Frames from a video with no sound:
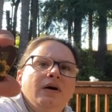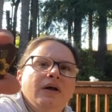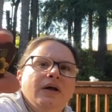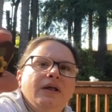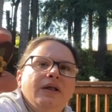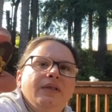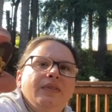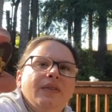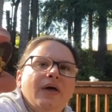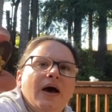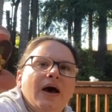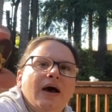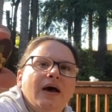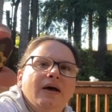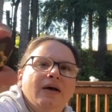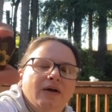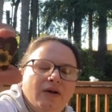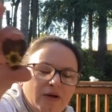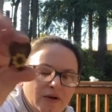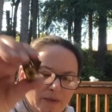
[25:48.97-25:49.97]
in that.
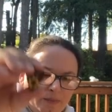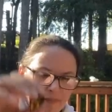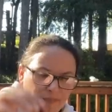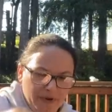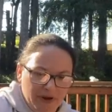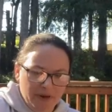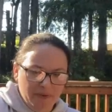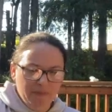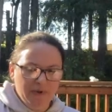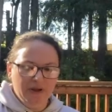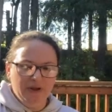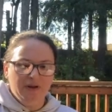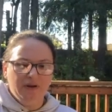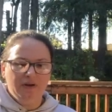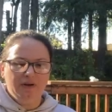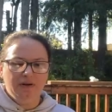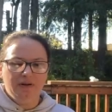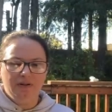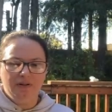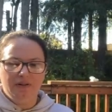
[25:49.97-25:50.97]
But I
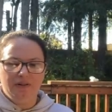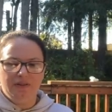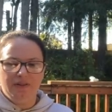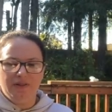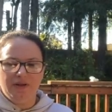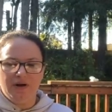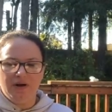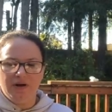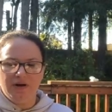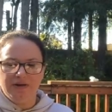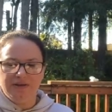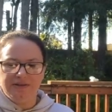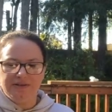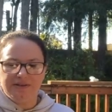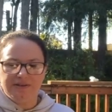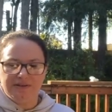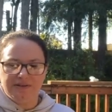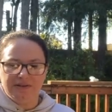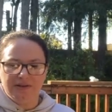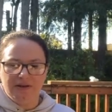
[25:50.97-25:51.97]
mean,
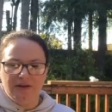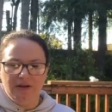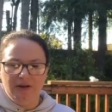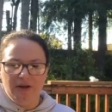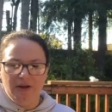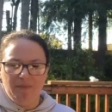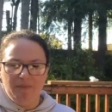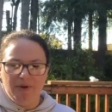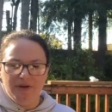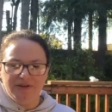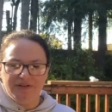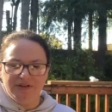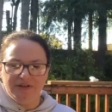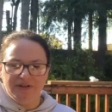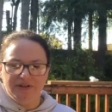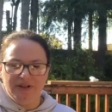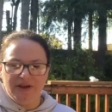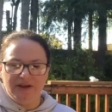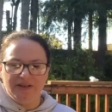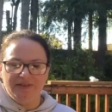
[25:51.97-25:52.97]
there's a bunch of
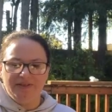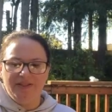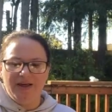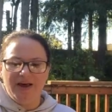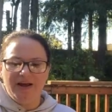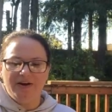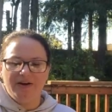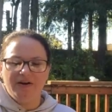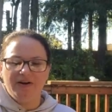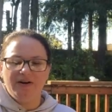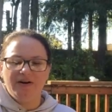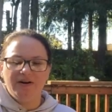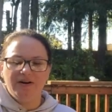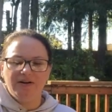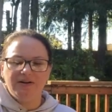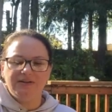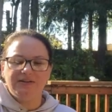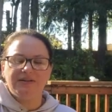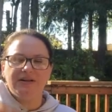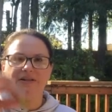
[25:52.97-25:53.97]
like
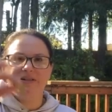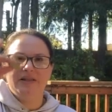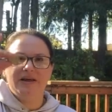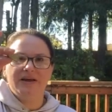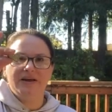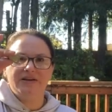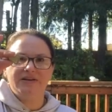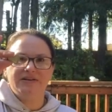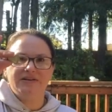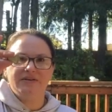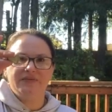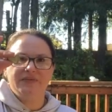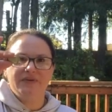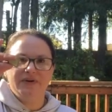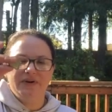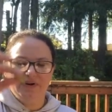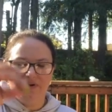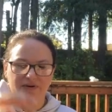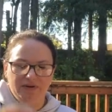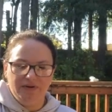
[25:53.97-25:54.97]
letters and like
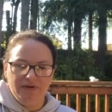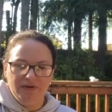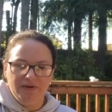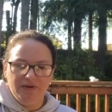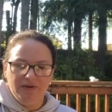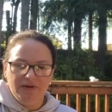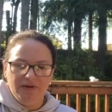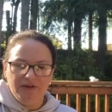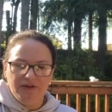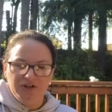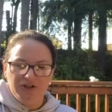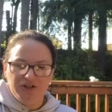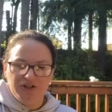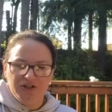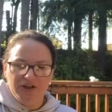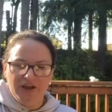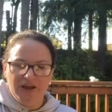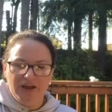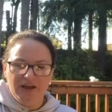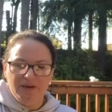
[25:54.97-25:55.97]
different
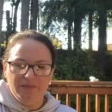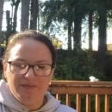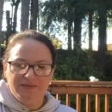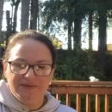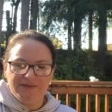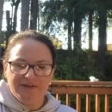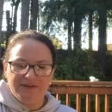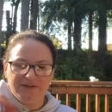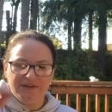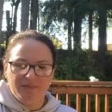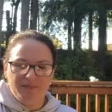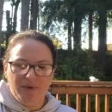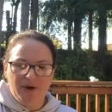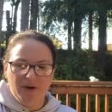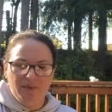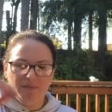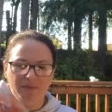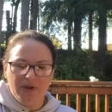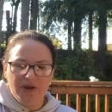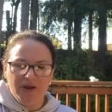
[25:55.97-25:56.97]
shapes. There's a
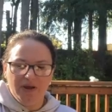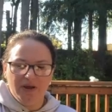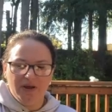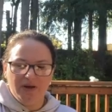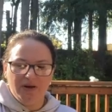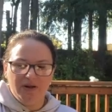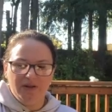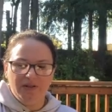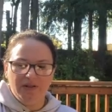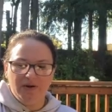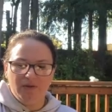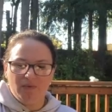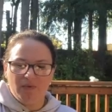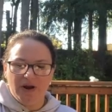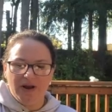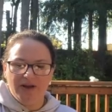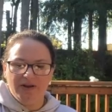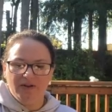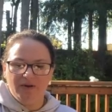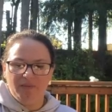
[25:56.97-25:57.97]
pumpkin and then
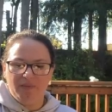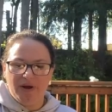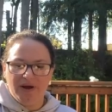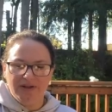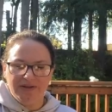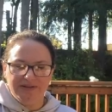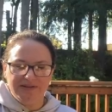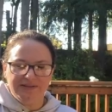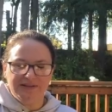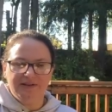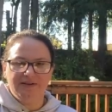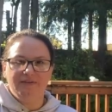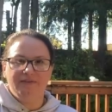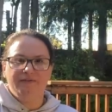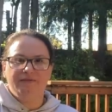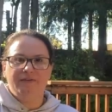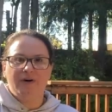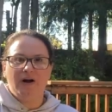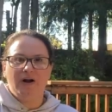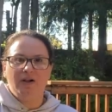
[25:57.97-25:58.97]
regular buttons in
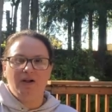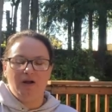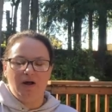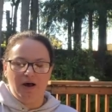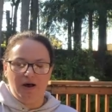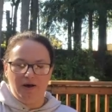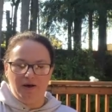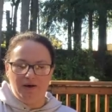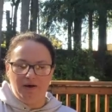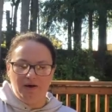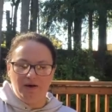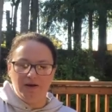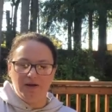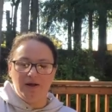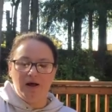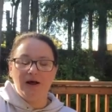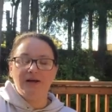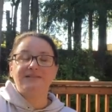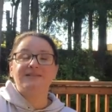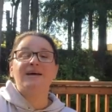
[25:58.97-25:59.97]
fall uh,
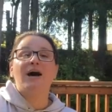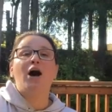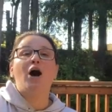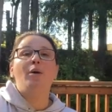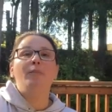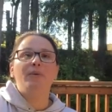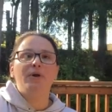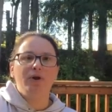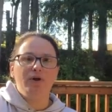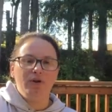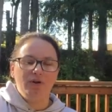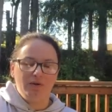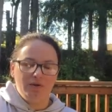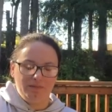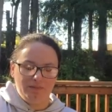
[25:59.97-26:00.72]
autumnal